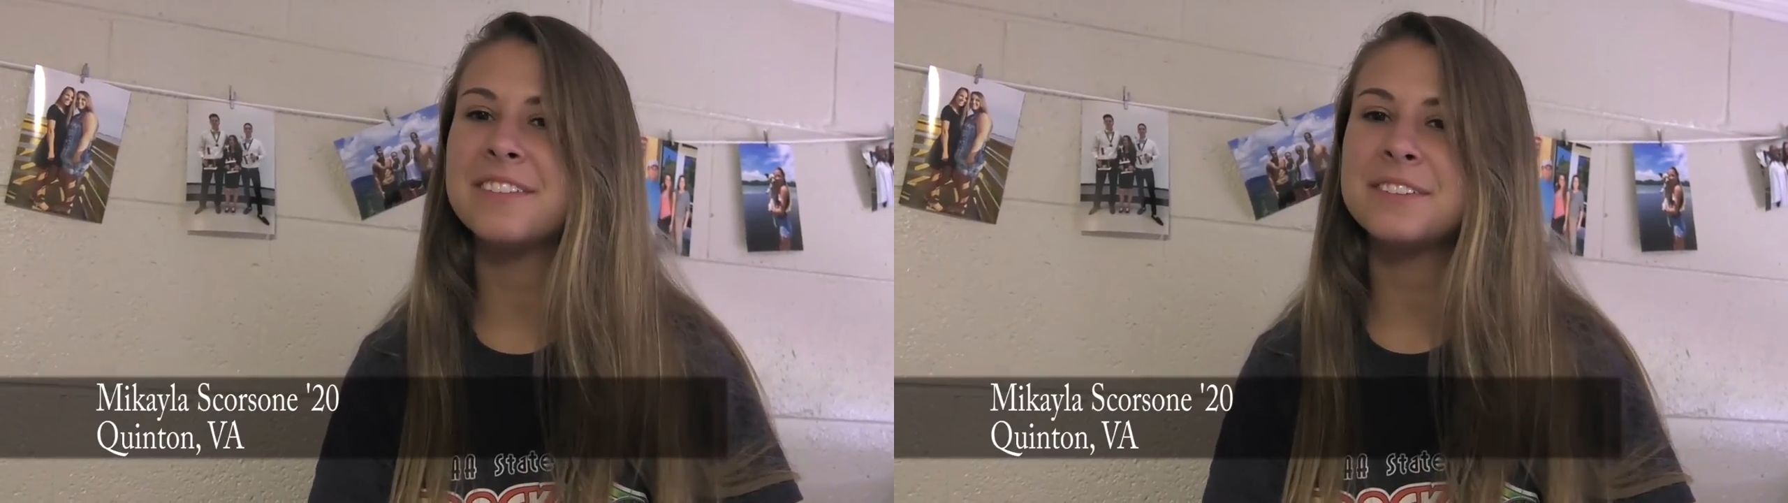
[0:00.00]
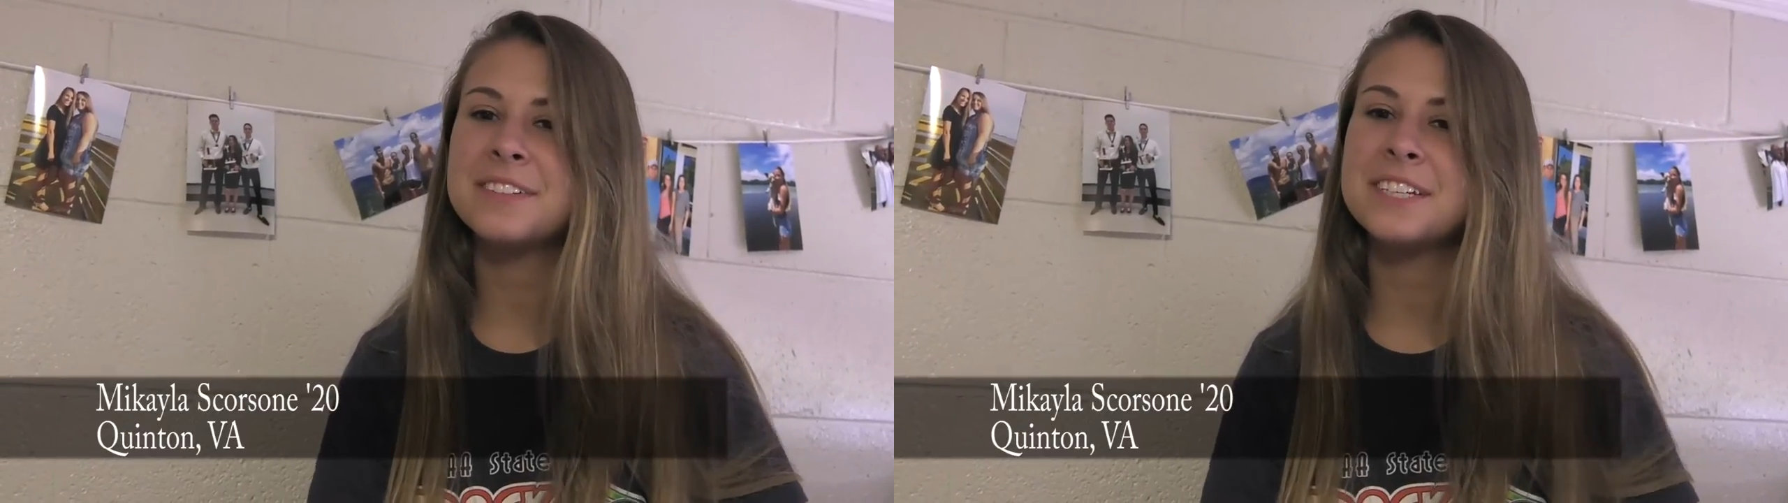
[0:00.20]

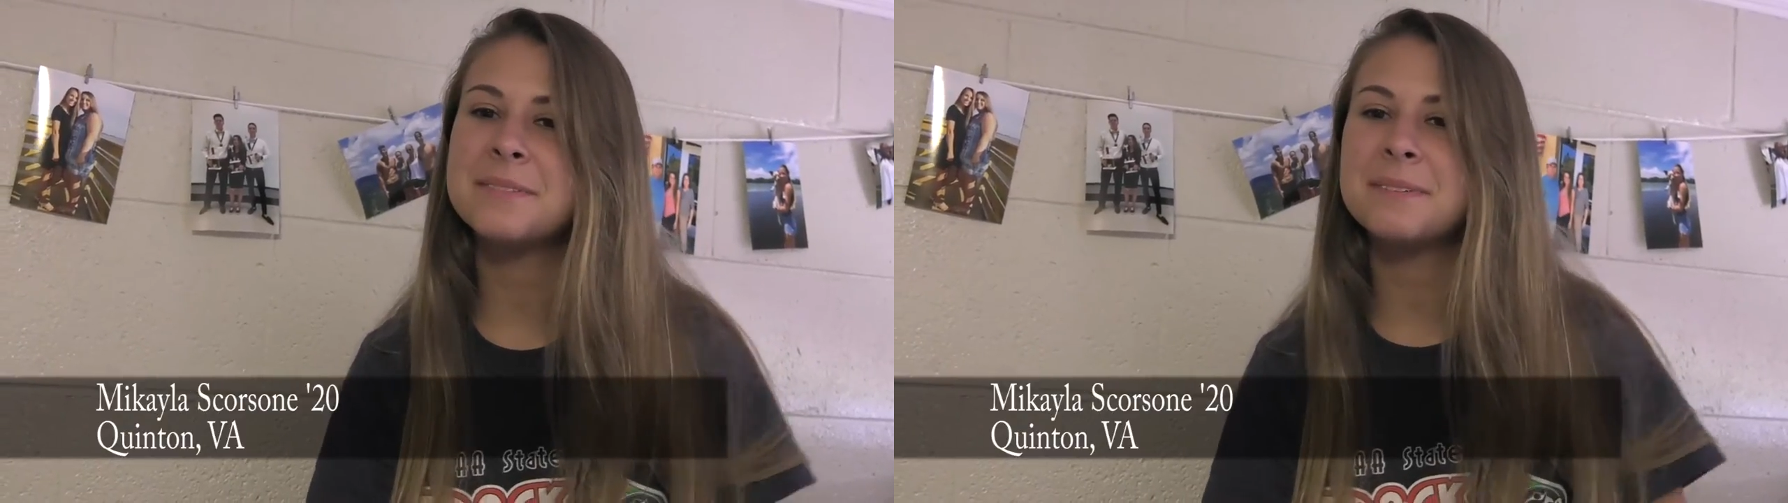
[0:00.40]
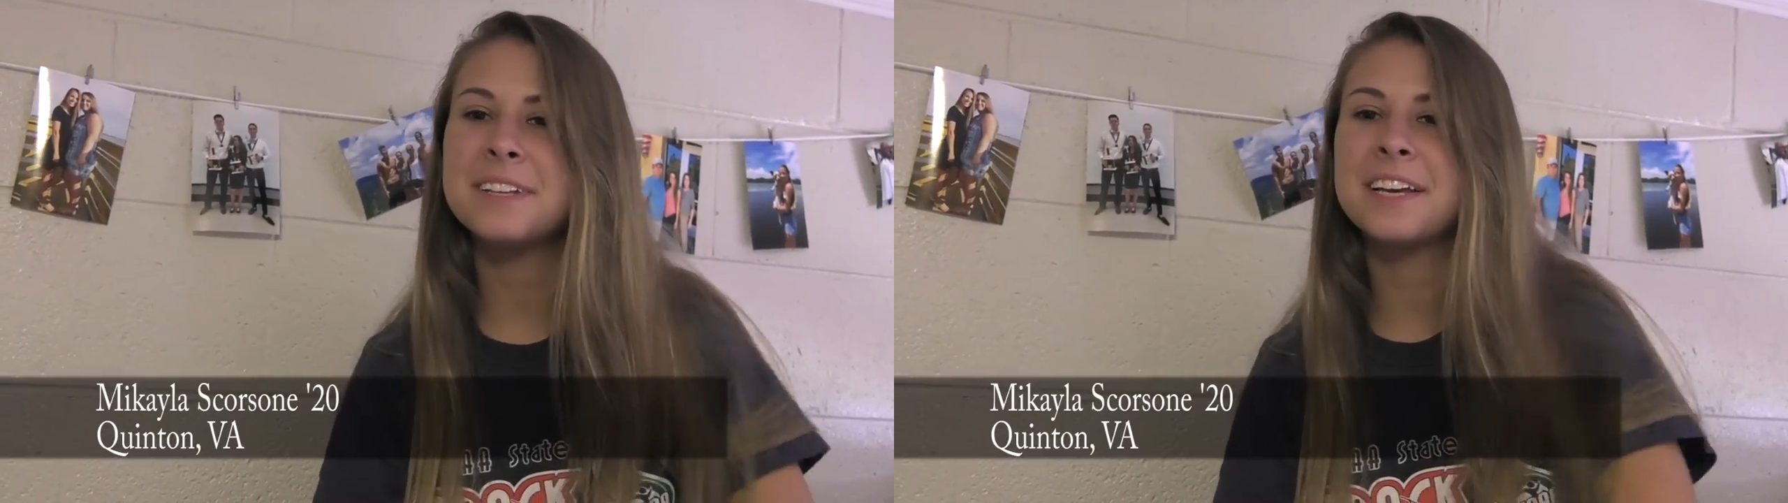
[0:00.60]
Everyone
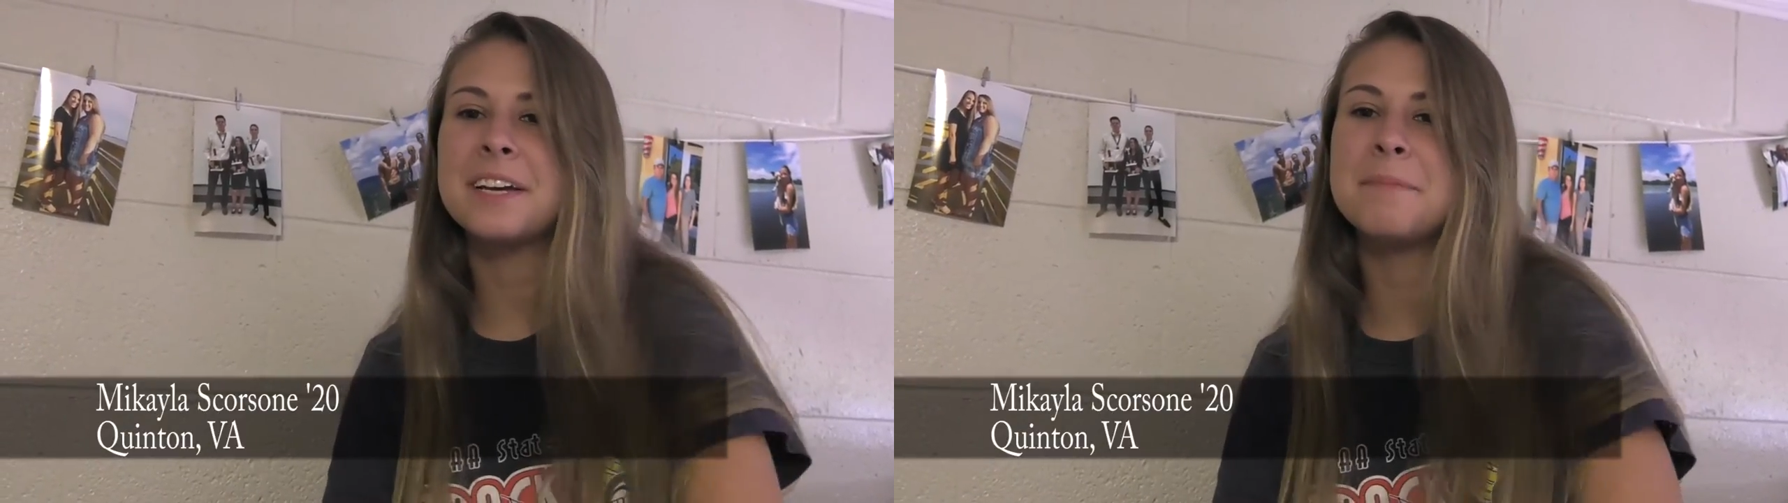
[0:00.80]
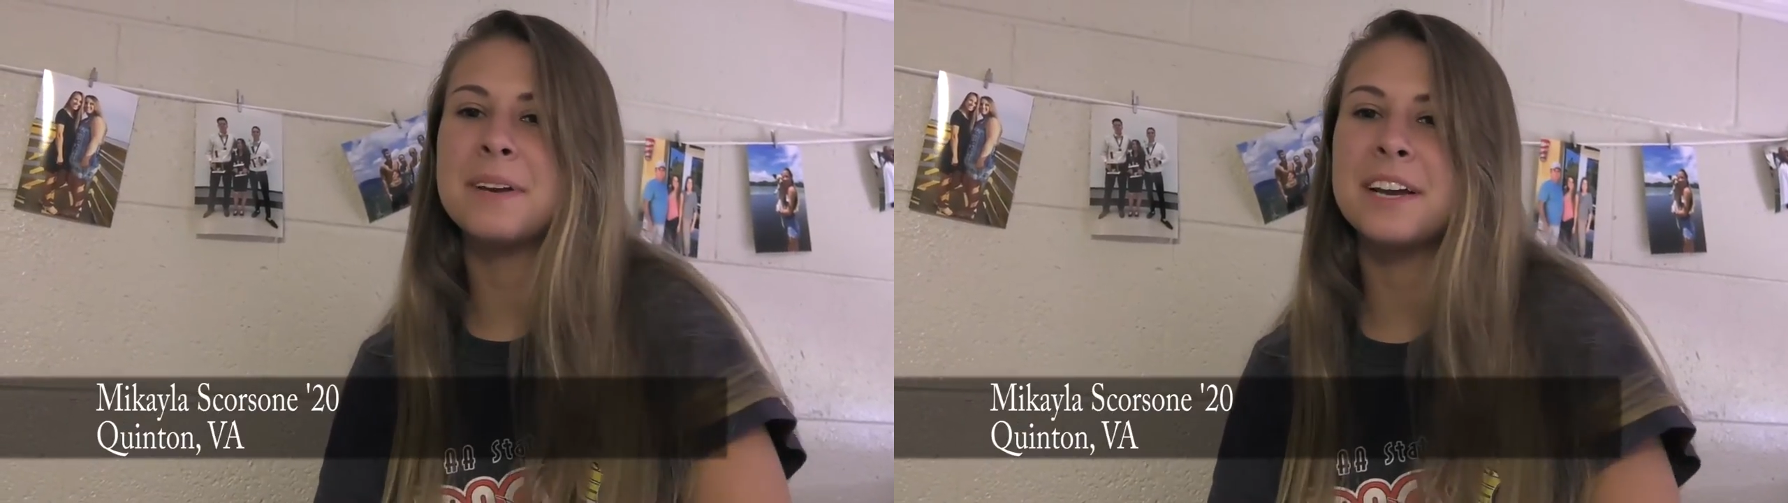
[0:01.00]
has been
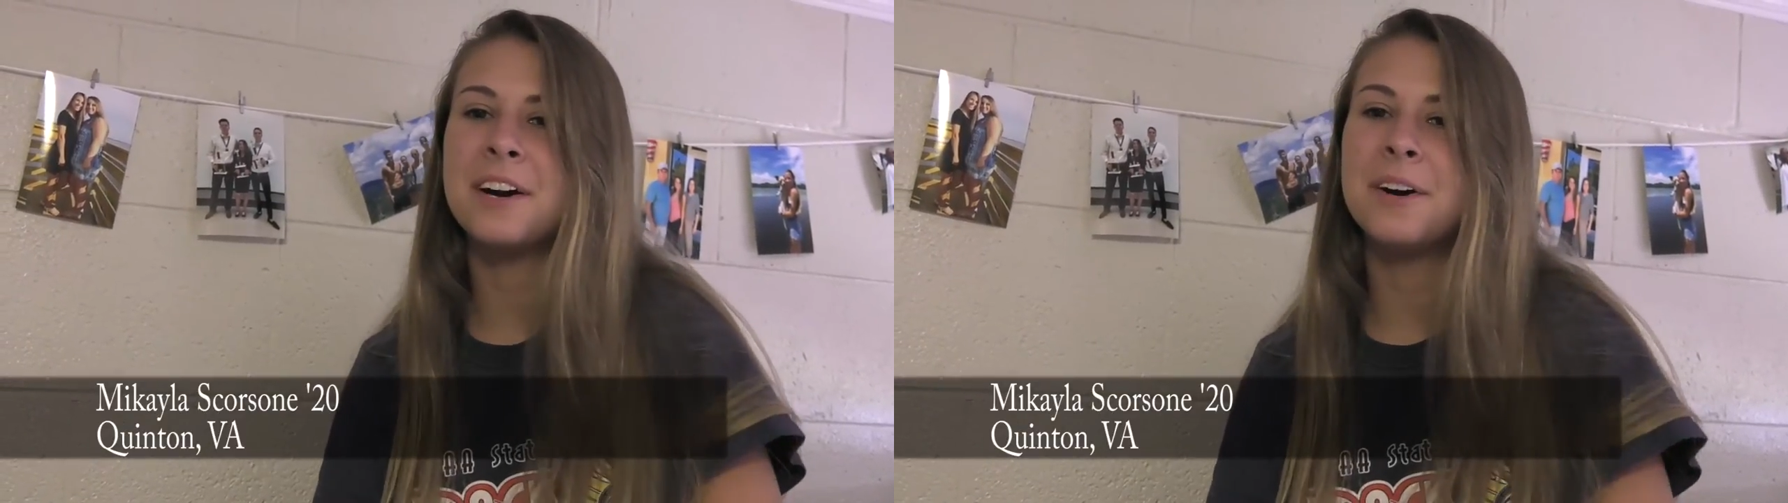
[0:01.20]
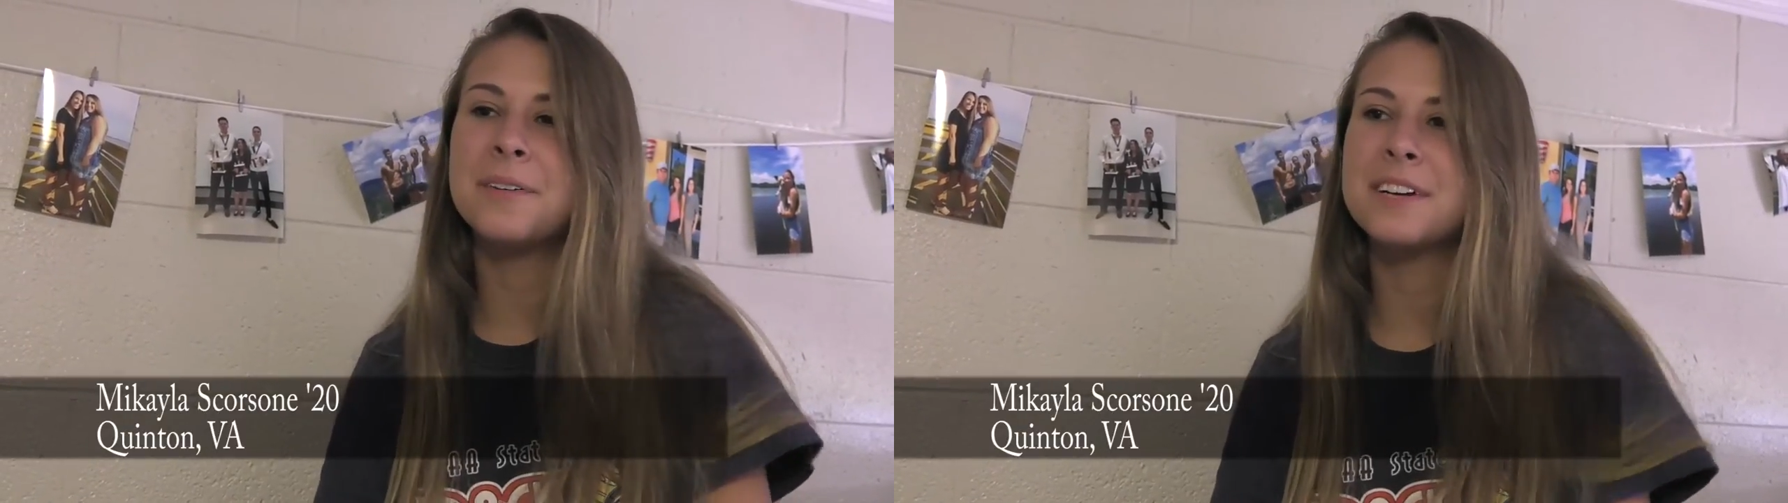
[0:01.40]
like a big
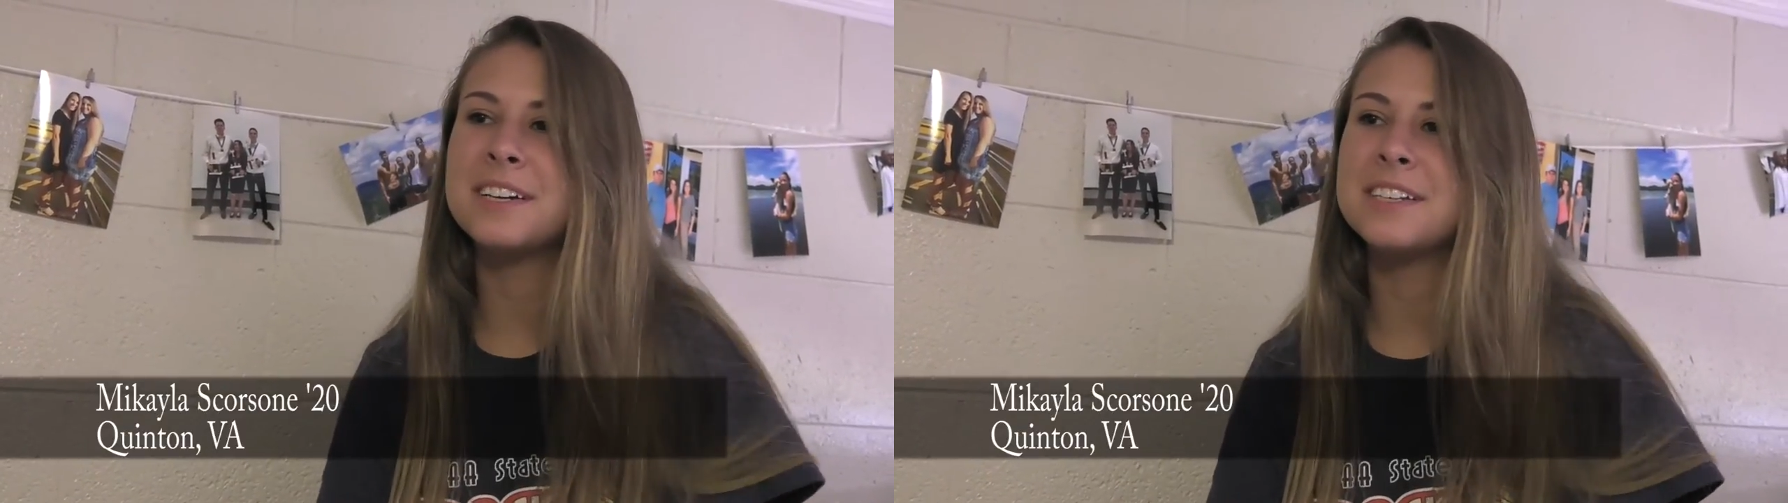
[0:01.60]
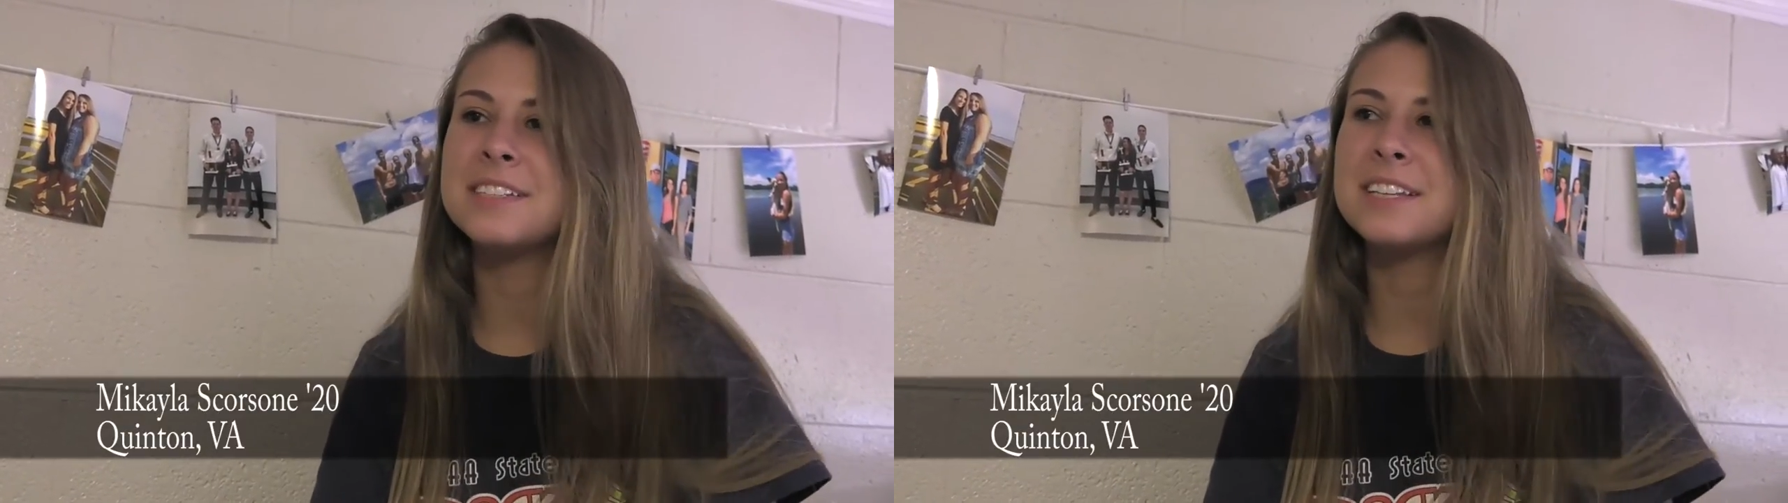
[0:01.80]
help because